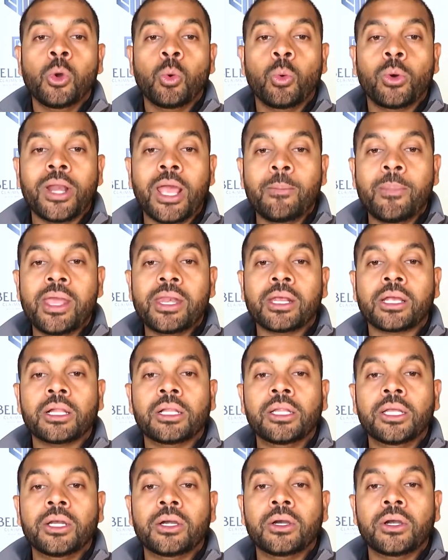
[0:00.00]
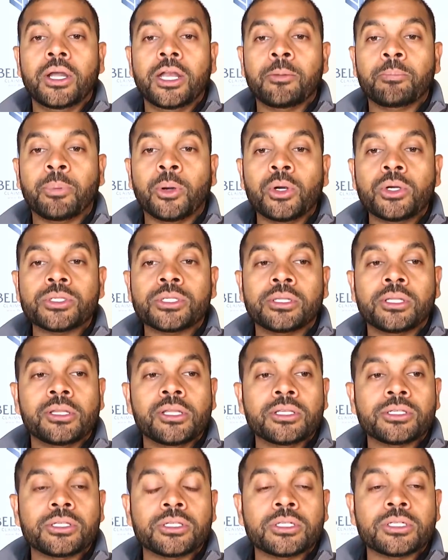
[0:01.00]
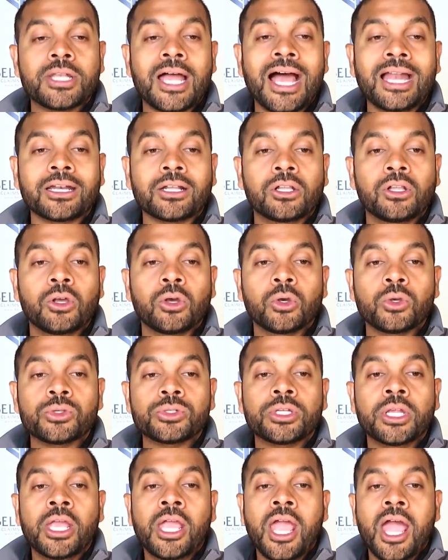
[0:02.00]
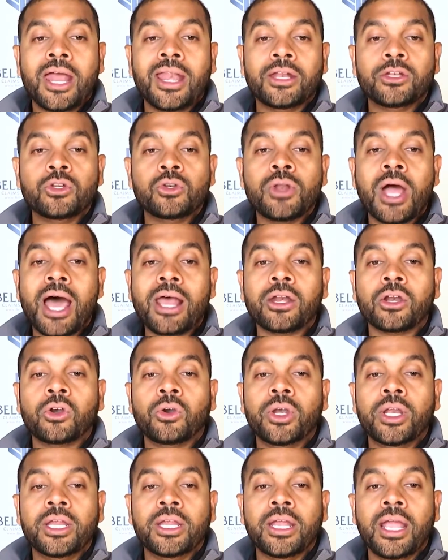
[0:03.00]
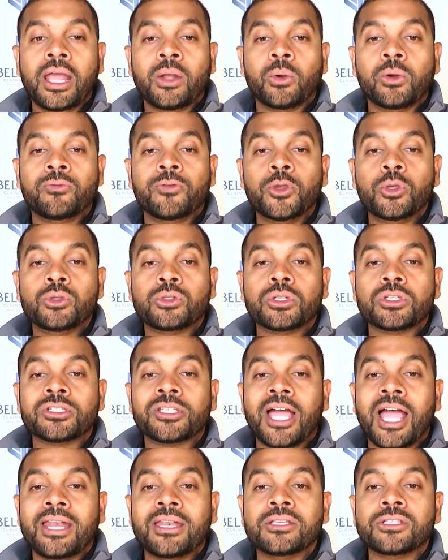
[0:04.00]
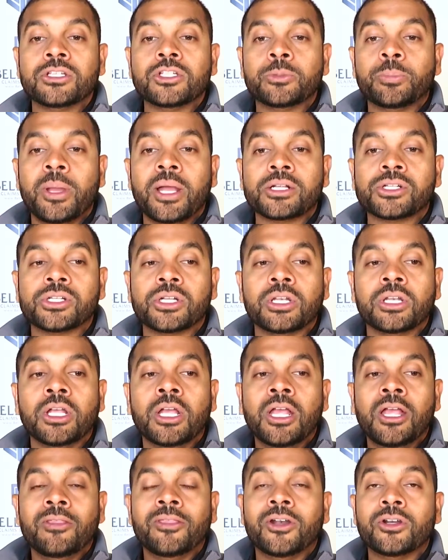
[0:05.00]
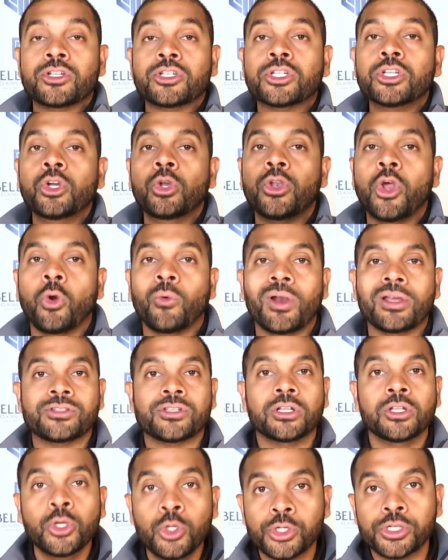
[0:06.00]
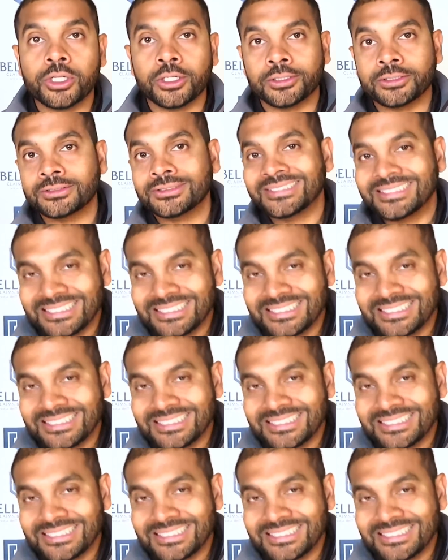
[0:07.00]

when I made it clear in person that this is not closed and I do not agree and refuse to sign his inspection. There's still no resolution.